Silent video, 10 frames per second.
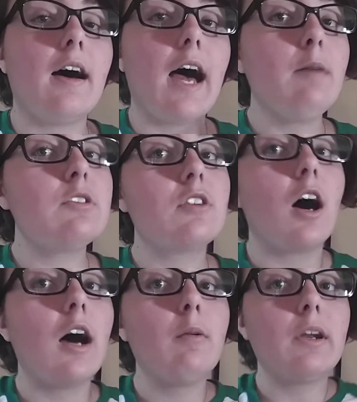I was
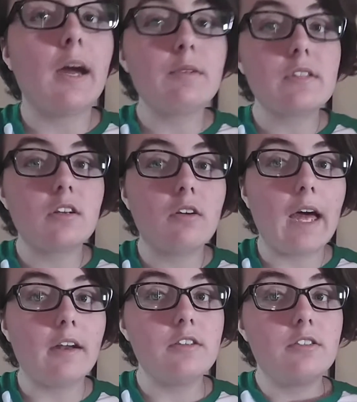taught when I was little
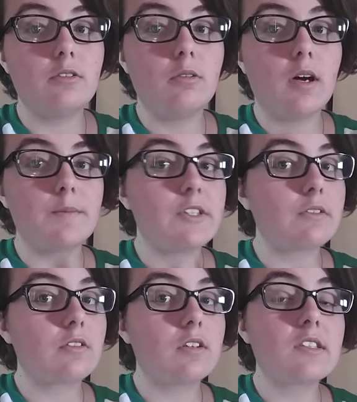how to do
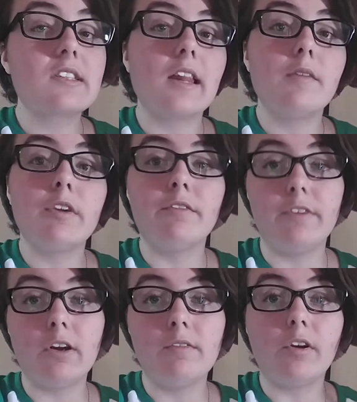silk screens because I live in a
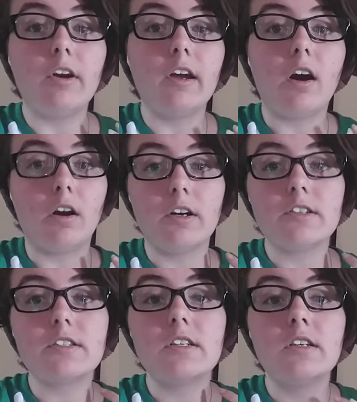very, very
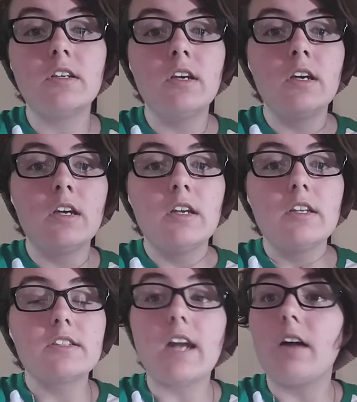
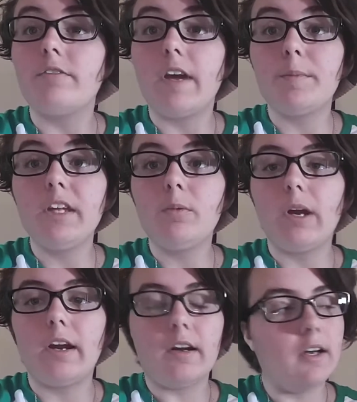art-styled family
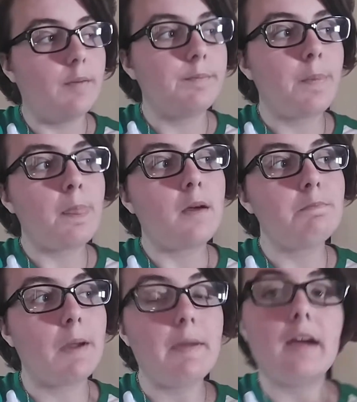where
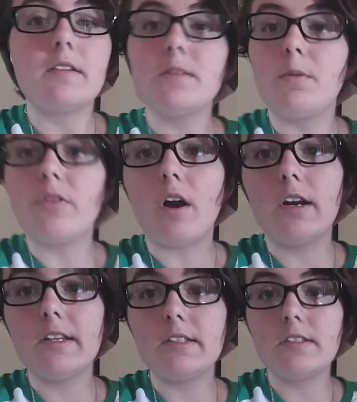my parents are both
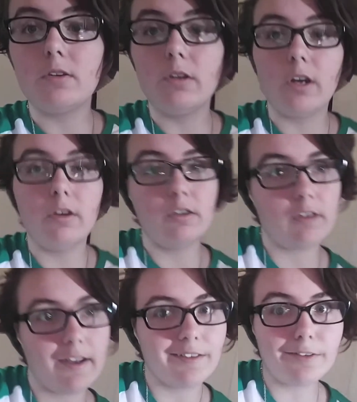artists, so you know, you
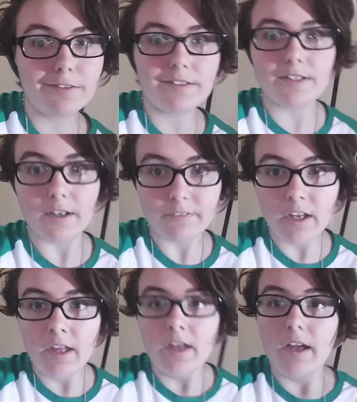kind of learn stuff.
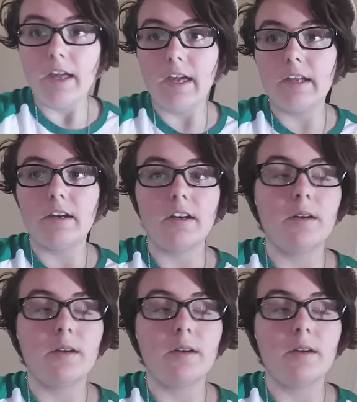And